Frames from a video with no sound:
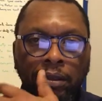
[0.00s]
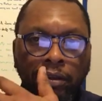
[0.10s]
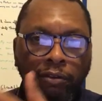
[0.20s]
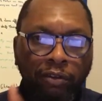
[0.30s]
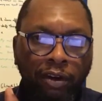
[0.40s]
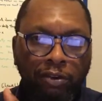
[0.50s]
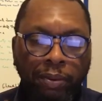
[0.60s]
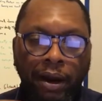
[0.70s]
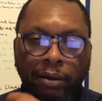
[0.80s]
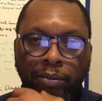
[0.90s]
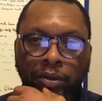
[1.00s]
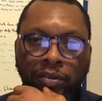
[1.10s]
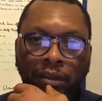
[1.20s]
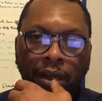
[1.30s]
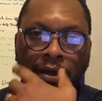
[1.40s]
the various parables
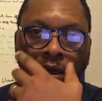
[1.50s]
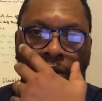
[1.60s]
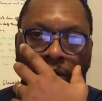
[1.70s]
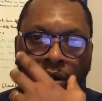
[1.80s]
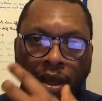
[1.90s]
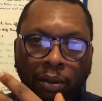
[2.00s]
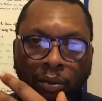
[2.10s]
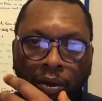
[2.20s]
that uh,